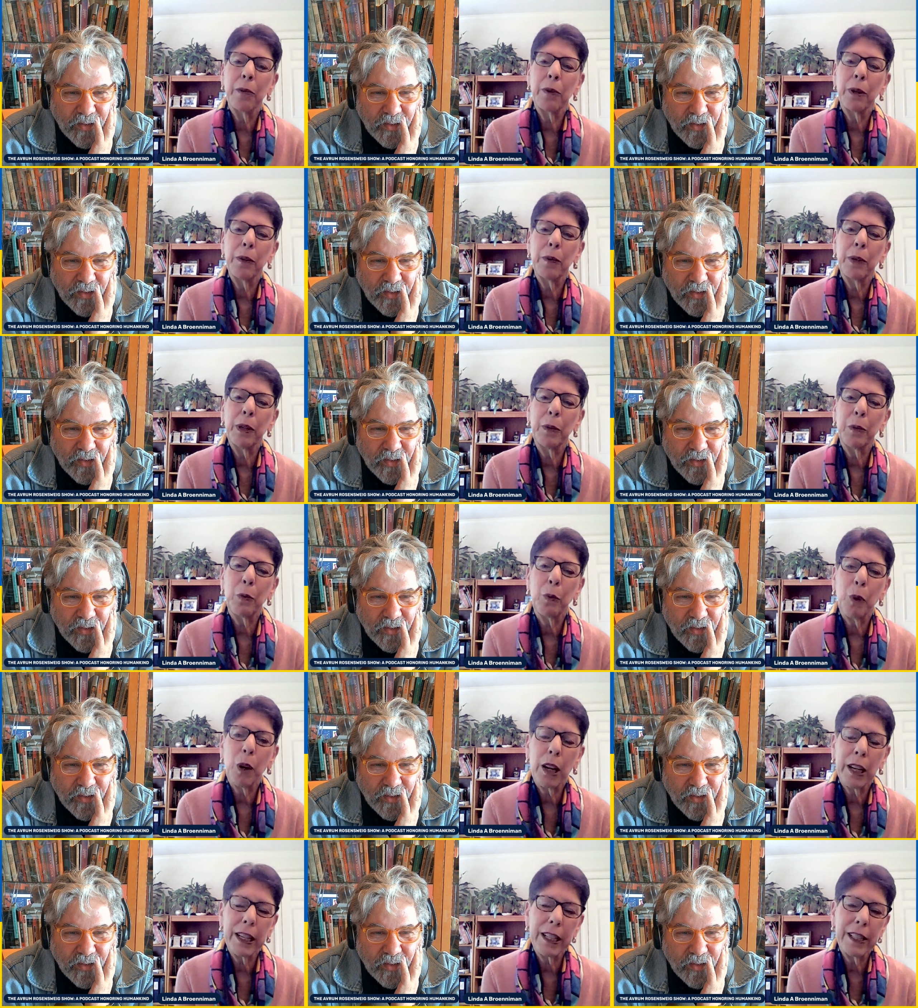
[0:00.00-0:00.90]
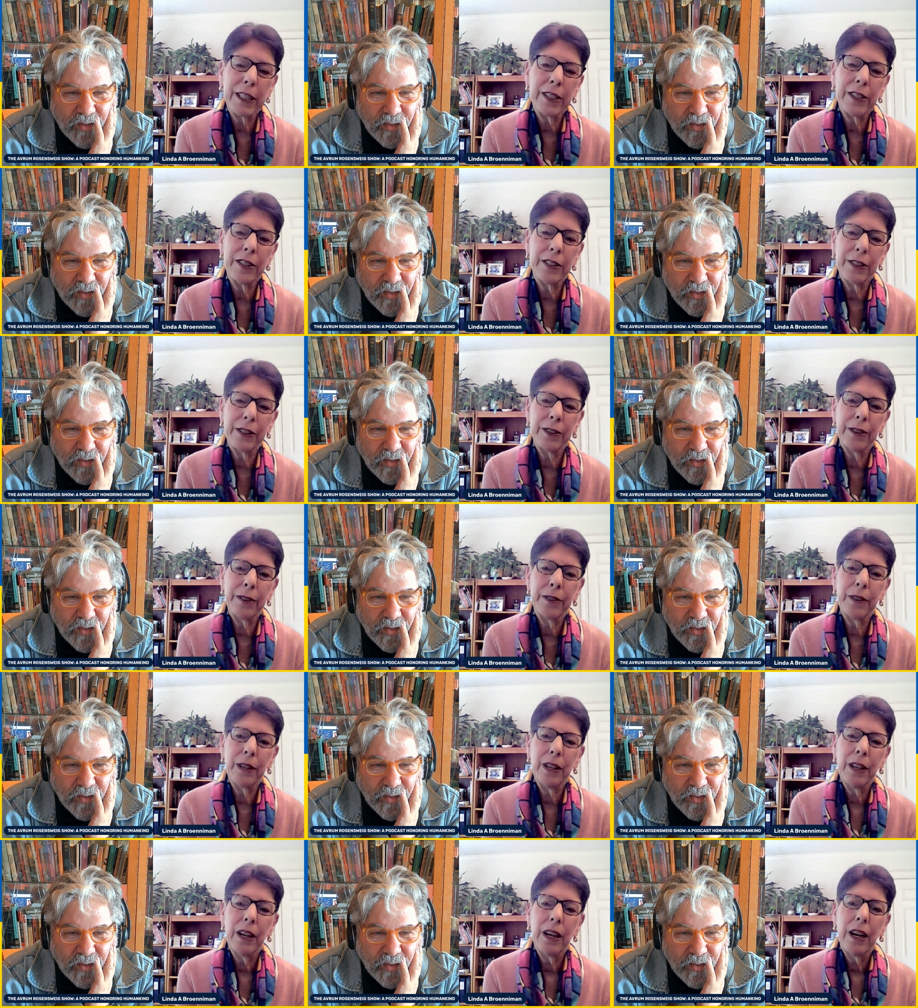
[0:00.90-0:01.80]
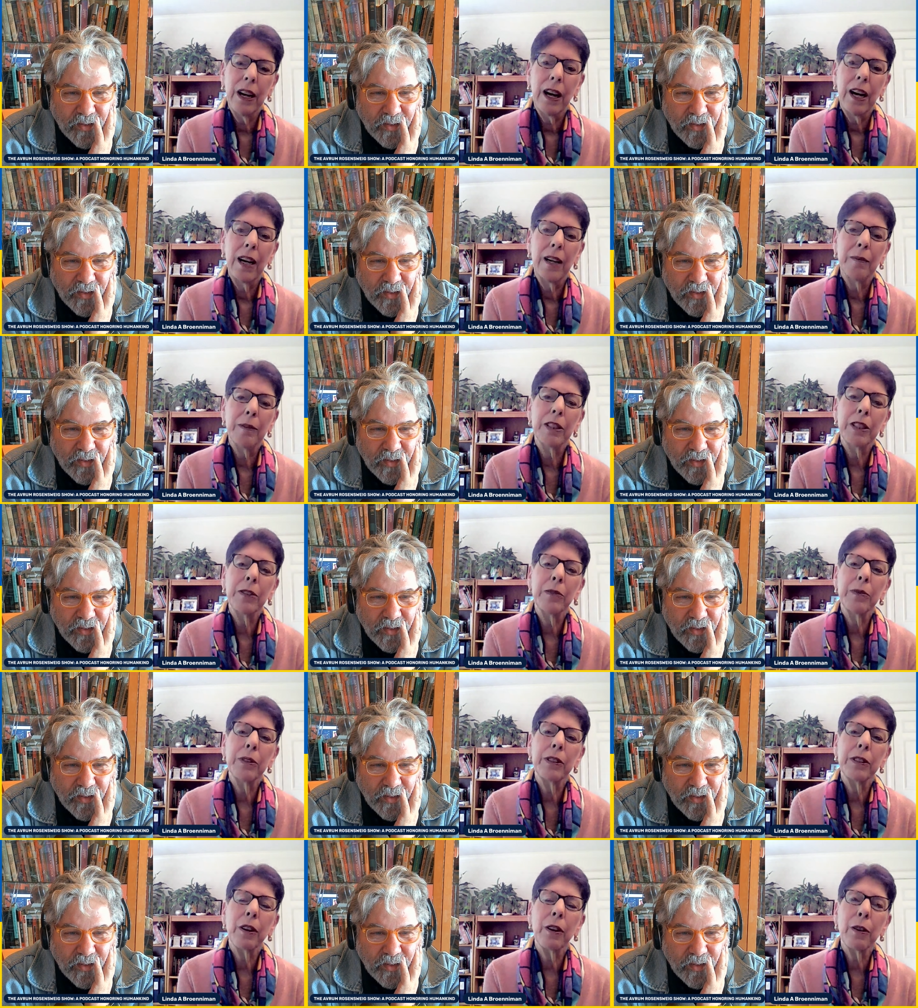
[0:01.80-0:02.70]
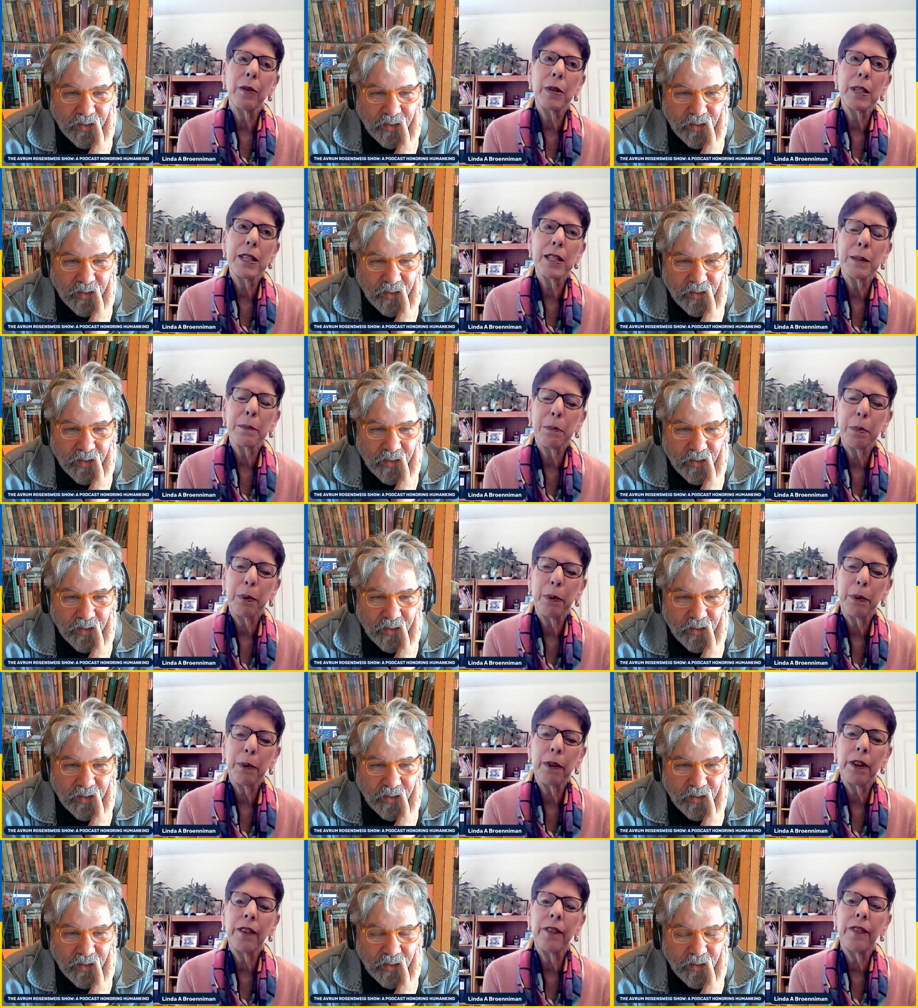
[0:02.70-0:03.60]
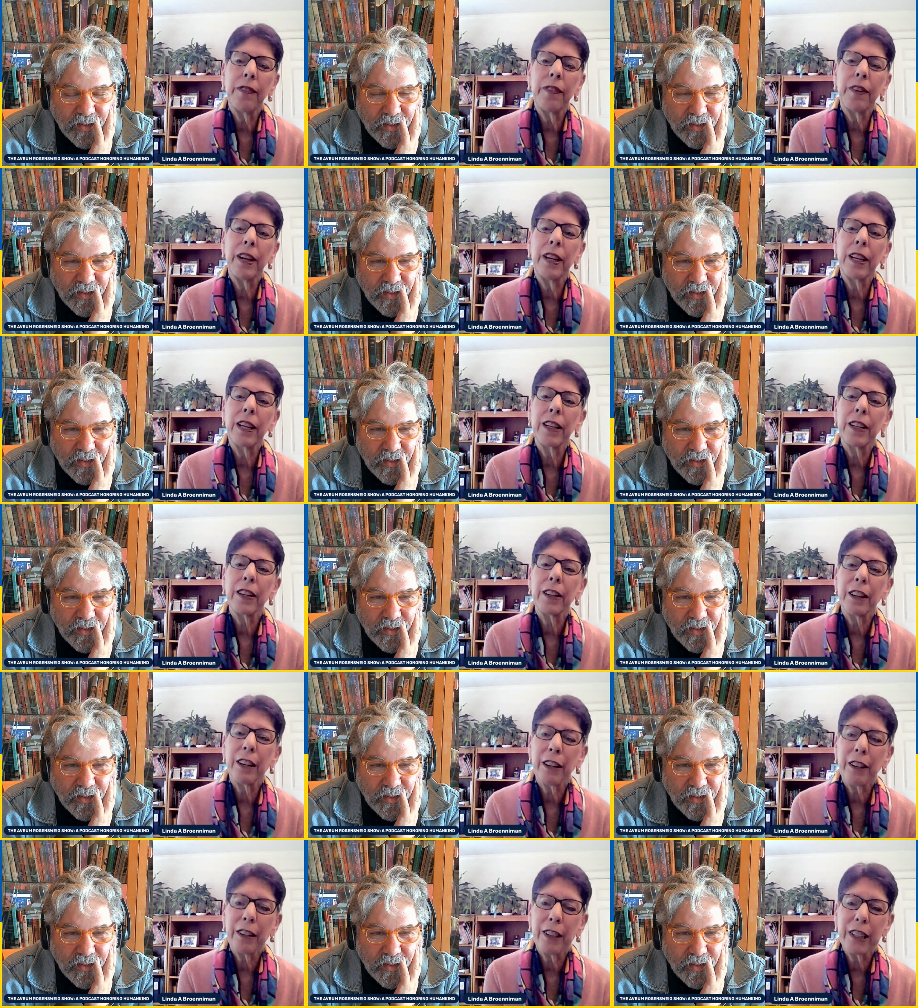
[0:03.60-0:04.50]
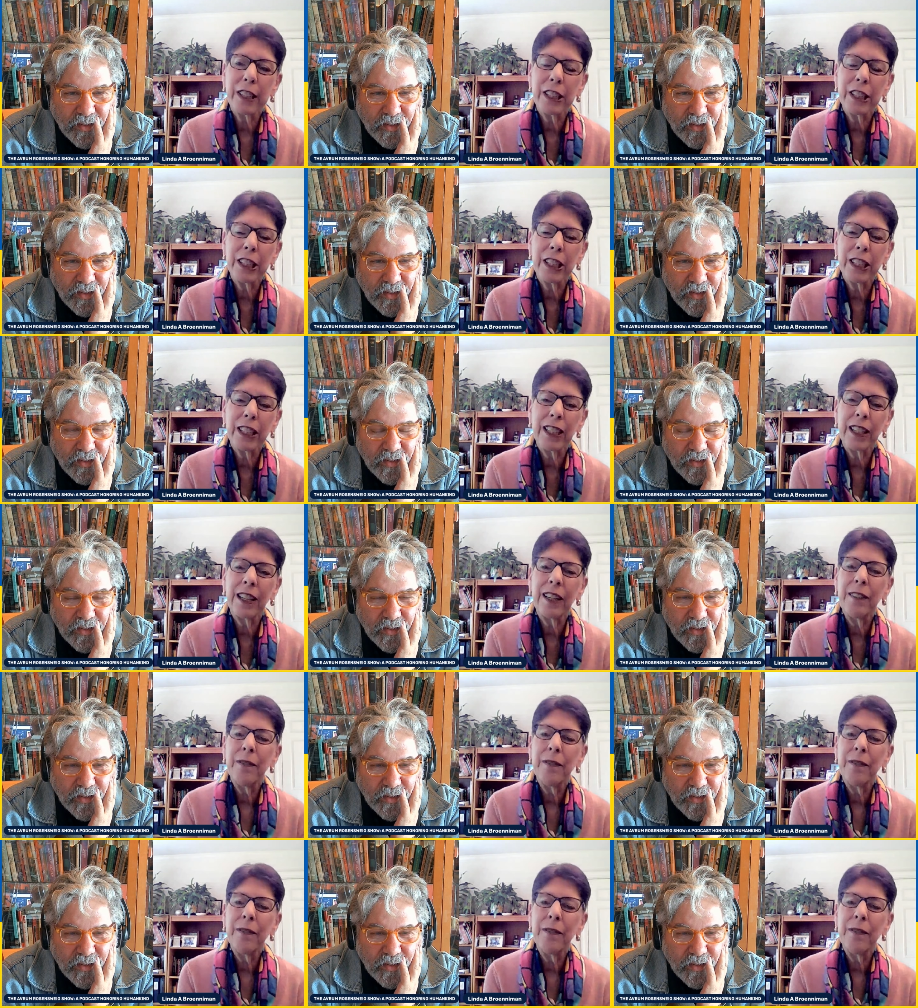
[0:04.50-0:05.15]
Speaker 1: what we wanted to do um, she was always supportive and encouraging